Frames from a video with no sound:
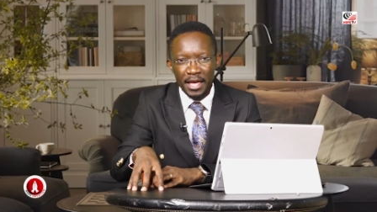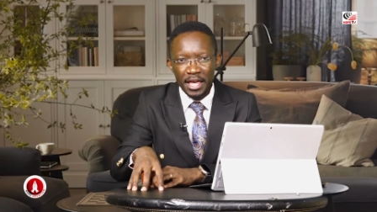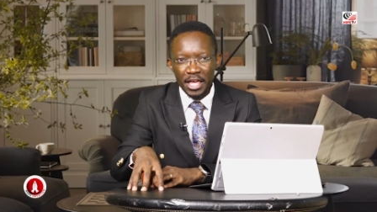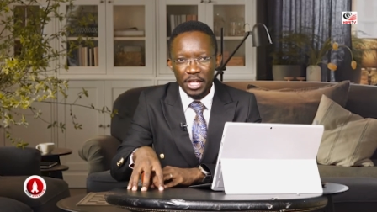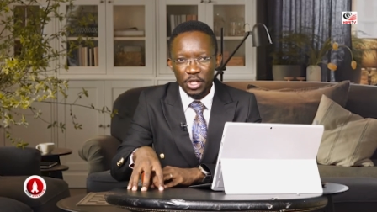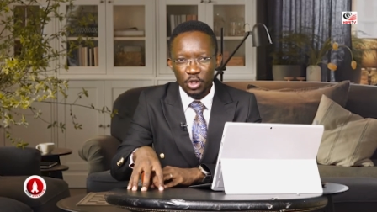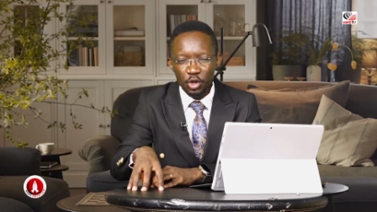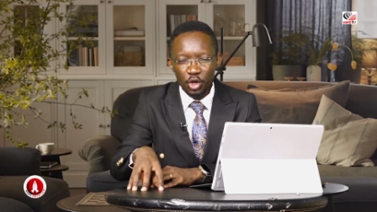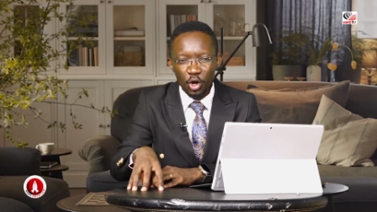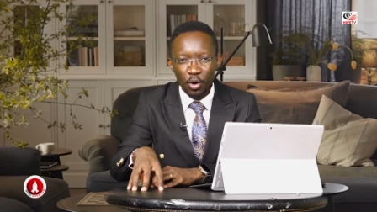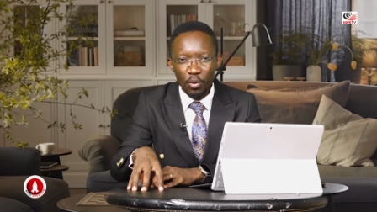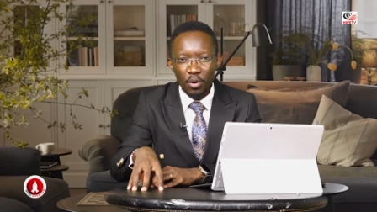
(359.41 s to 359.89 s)

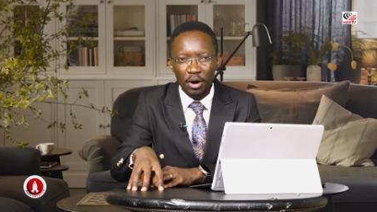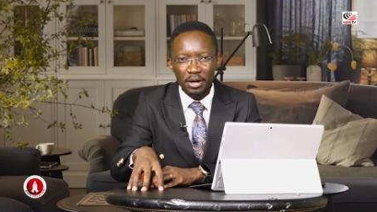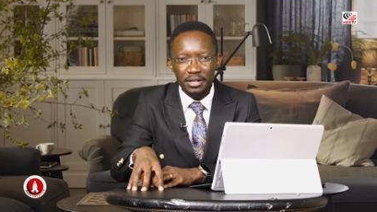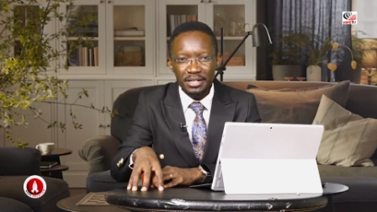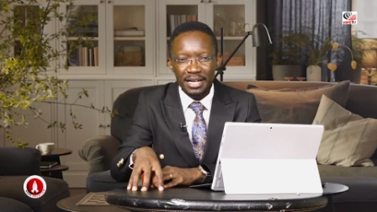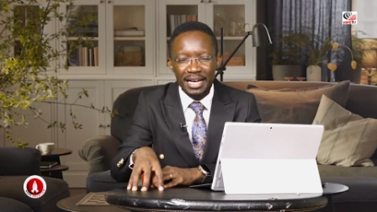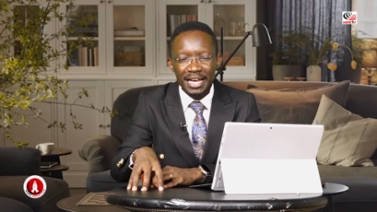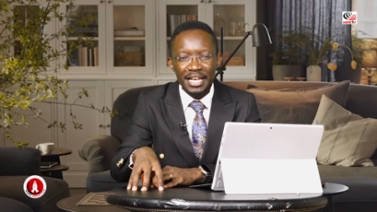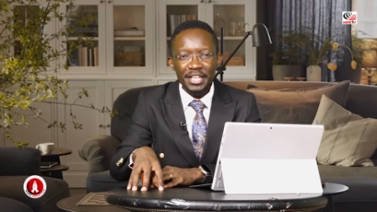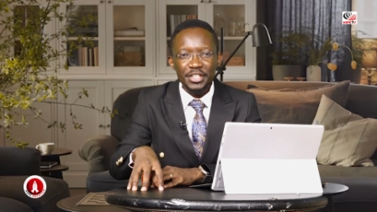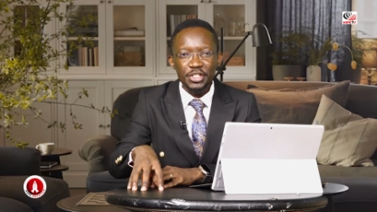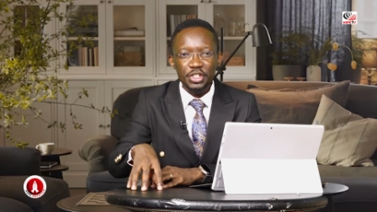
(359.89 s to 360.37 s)
you know what
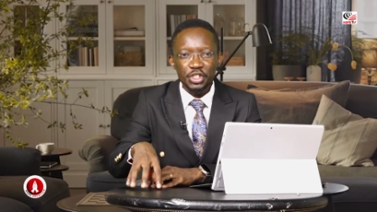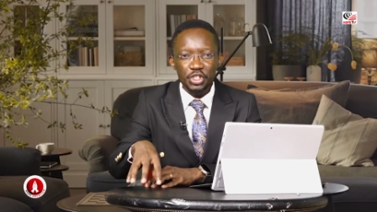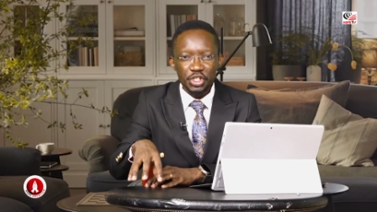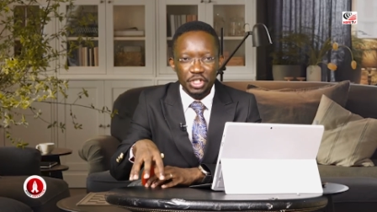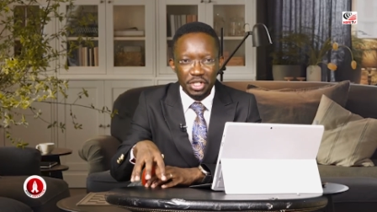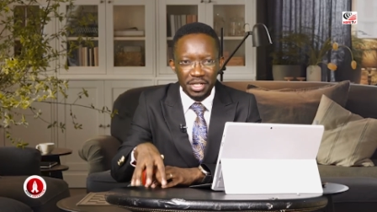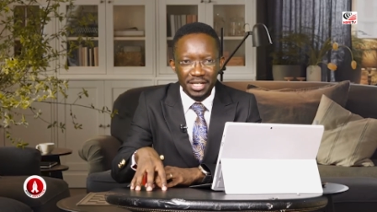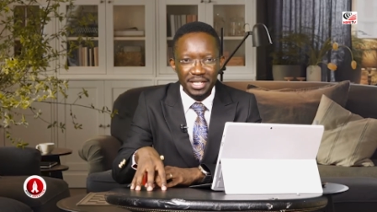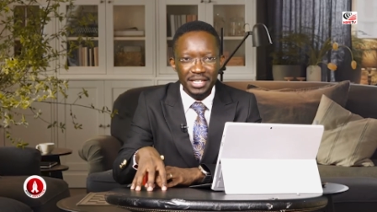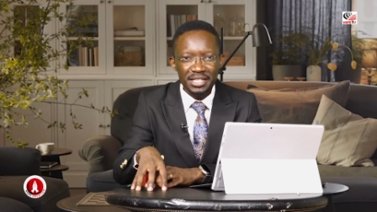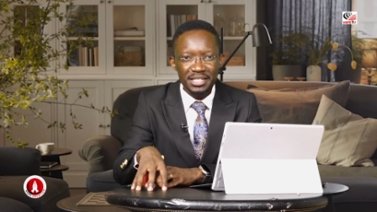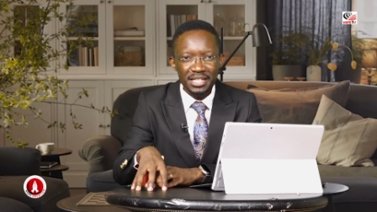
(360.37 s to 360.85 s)

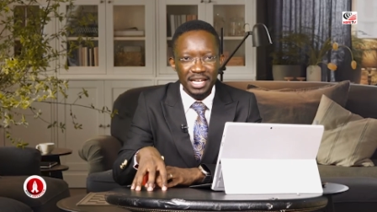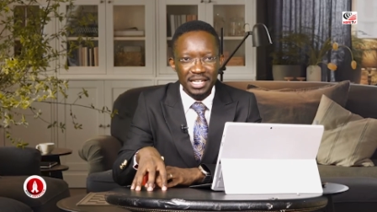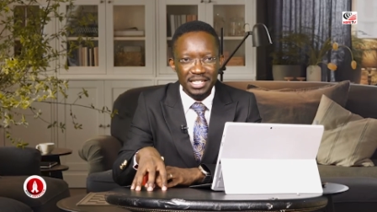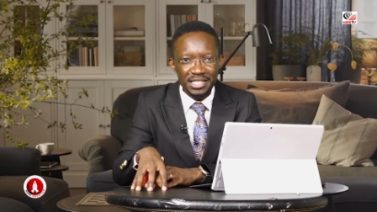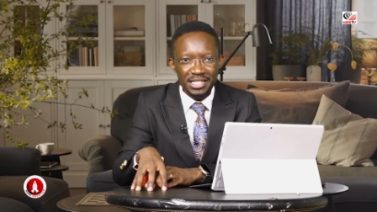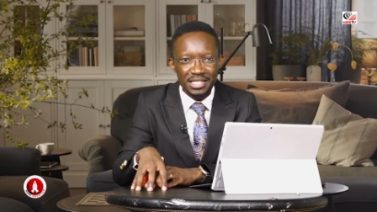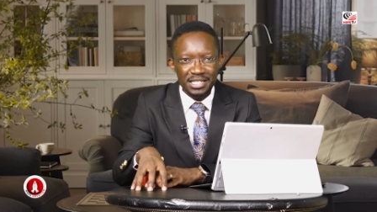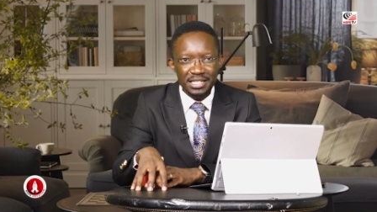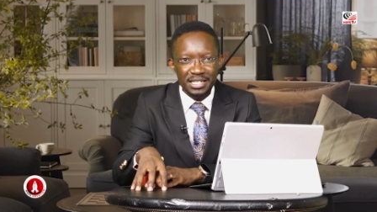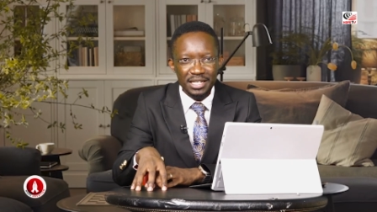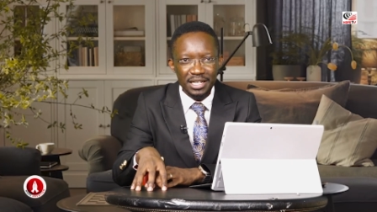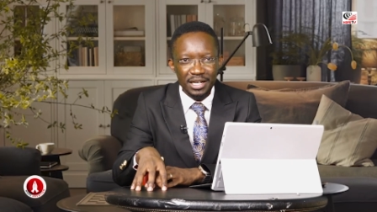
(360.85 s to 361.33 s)

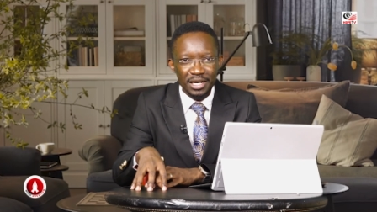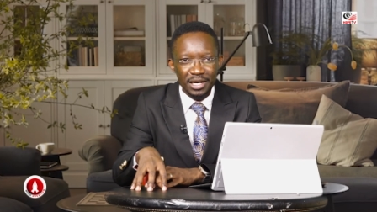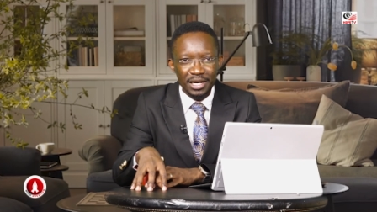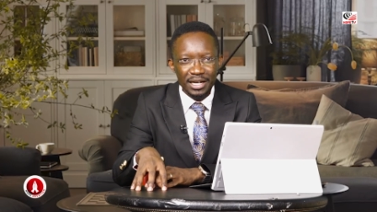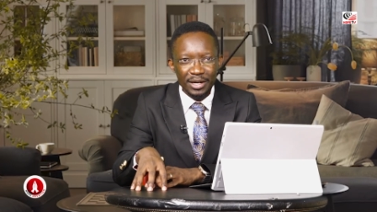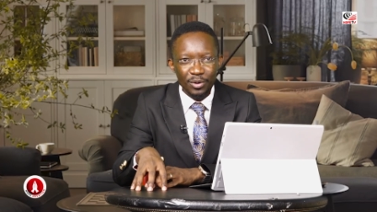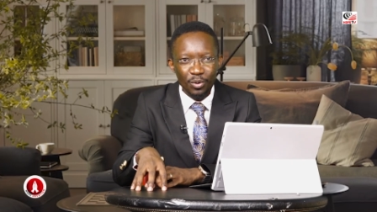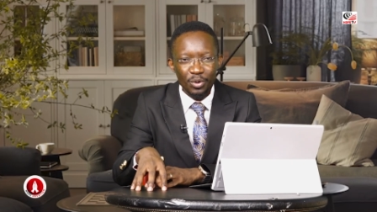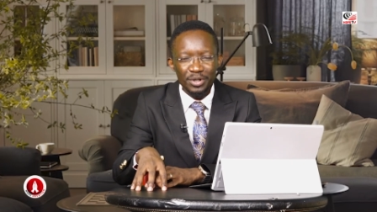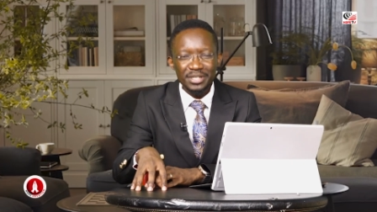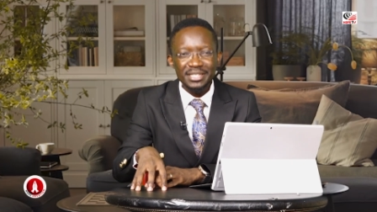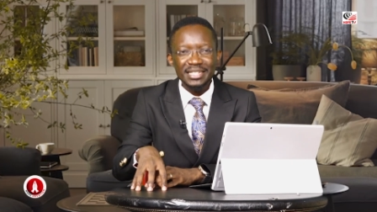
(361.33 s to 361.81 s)
jesus
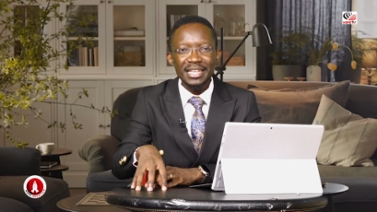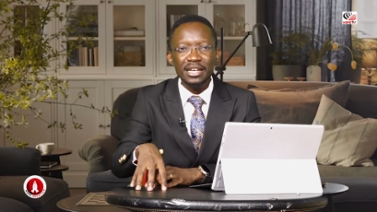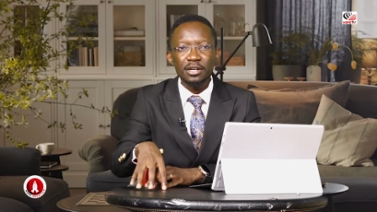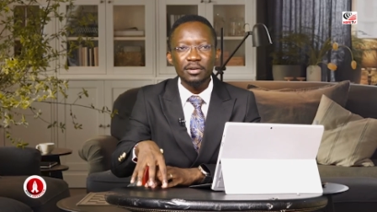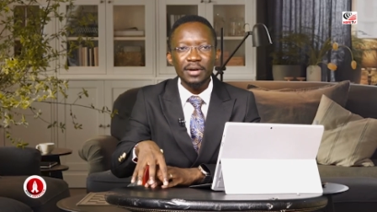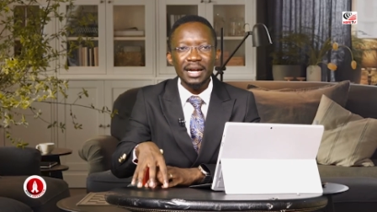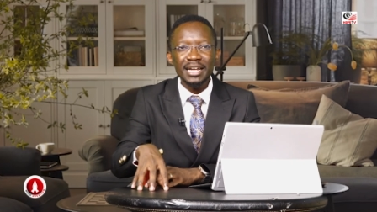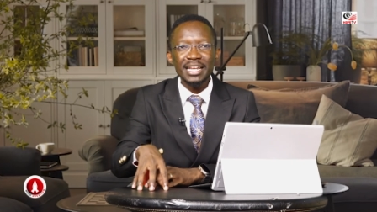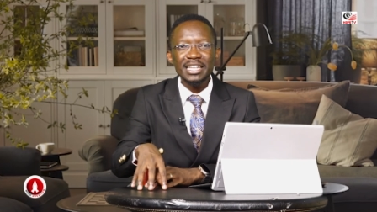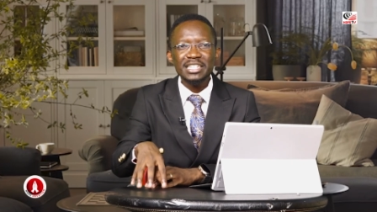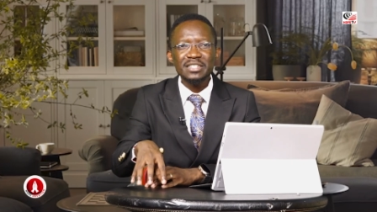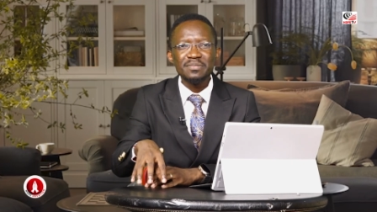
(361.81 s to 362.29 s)
was the
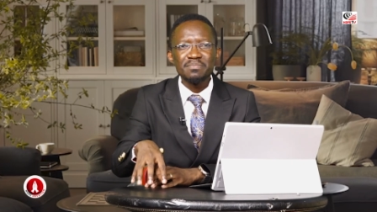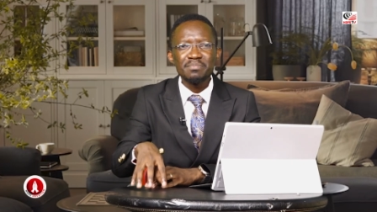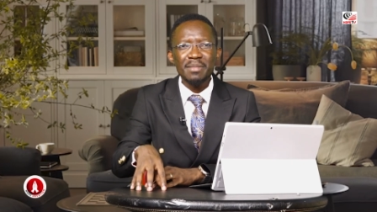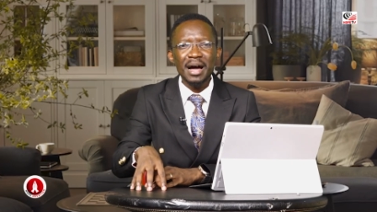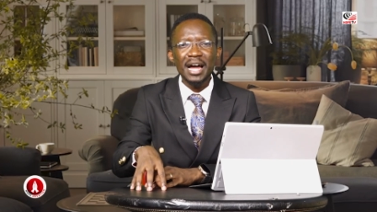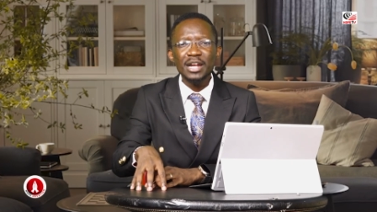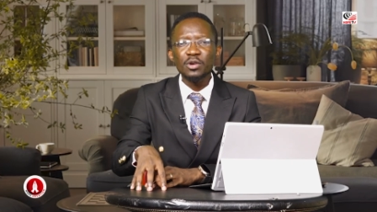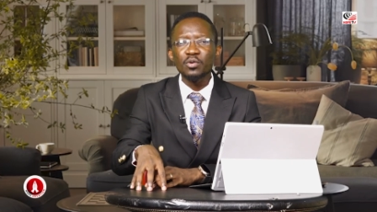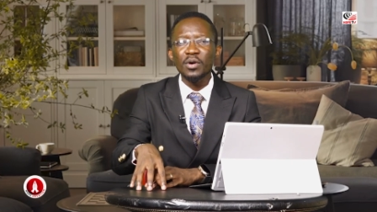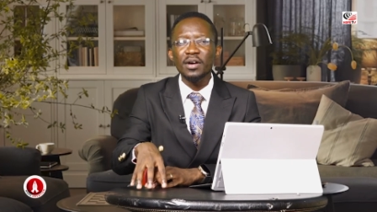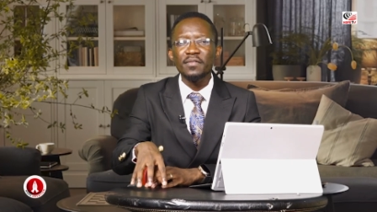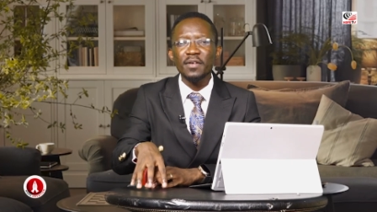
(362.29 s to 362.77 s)
greatest
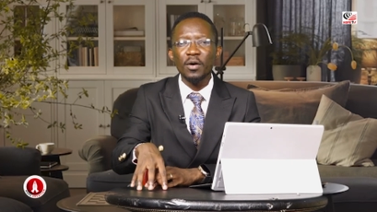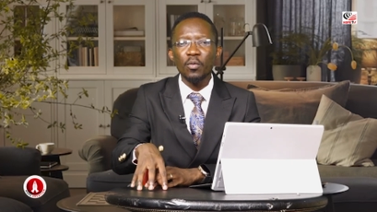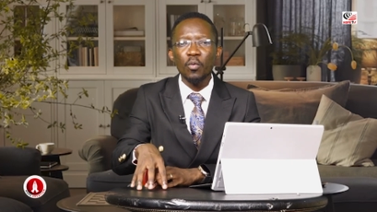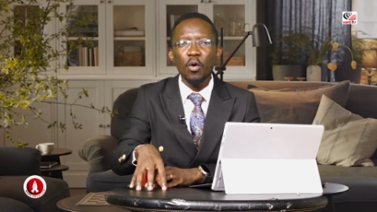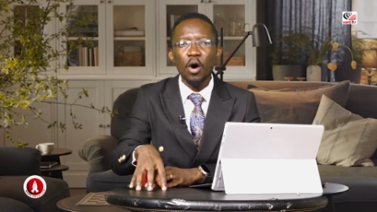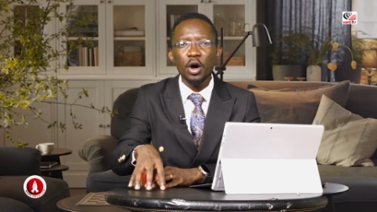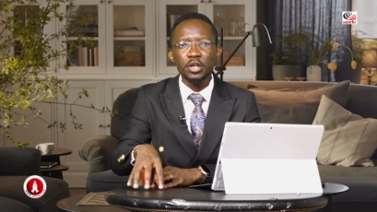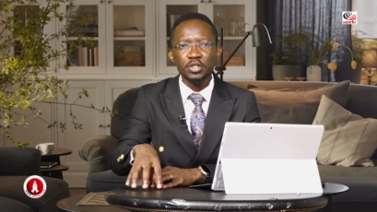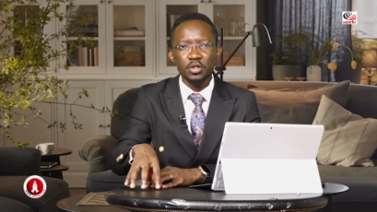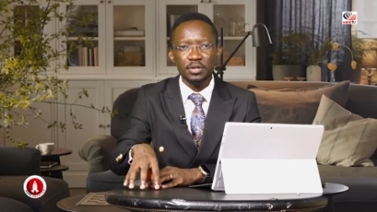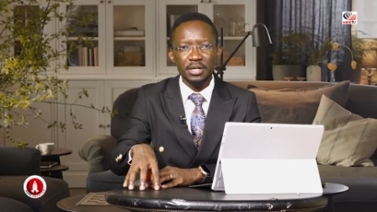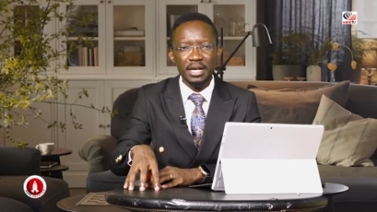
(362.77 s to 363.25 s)
man who ever
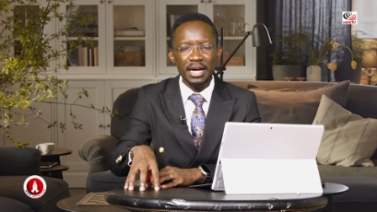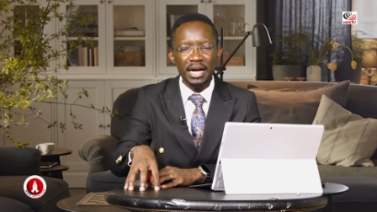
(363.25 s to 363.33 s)
walked on